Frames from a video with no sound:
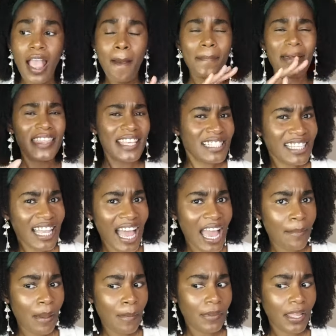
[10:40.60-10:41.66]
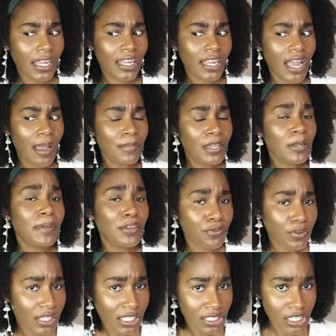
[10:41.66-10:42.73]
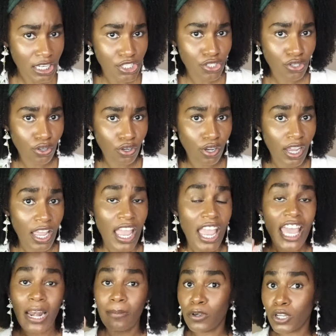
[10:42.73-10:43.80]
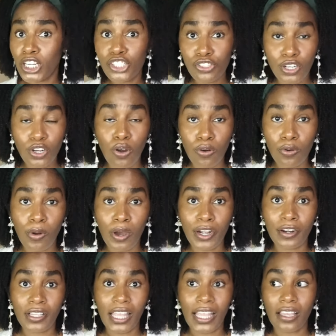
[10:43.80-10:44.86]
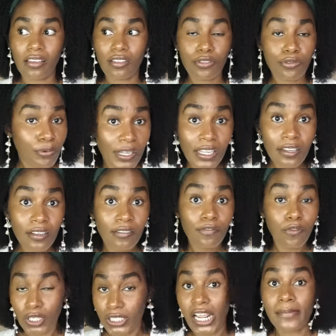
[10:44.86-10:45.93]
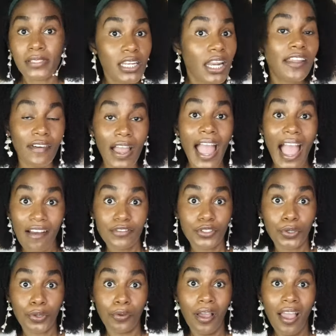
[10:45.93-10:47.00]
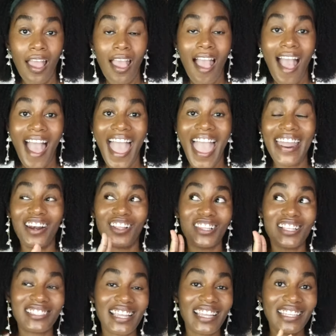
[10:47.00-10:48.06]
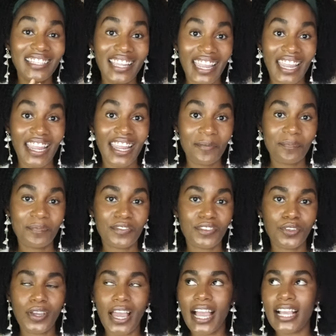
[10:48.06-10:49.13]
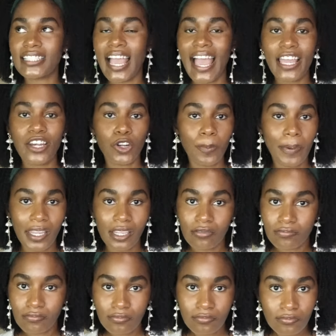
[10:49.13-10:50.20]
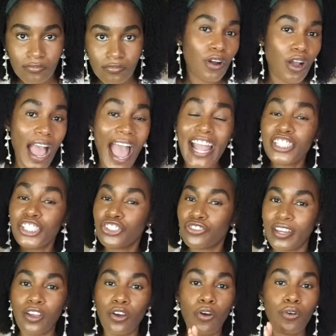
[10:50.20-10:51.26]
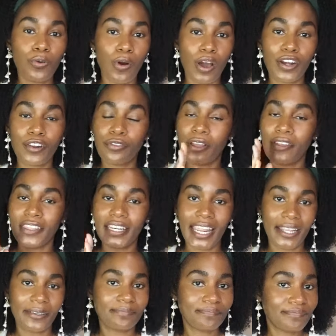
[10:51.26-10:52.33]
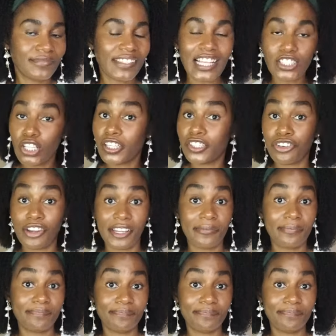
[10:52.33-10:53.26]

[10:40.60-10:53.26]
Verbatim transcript: But this time I'm like, I'm going to be really intentional and I'm going to drink okra water like three, four times a day if I have to. And on the second day, you guys, I had no pain. I just drank okra water throughout the day. That's all I drank.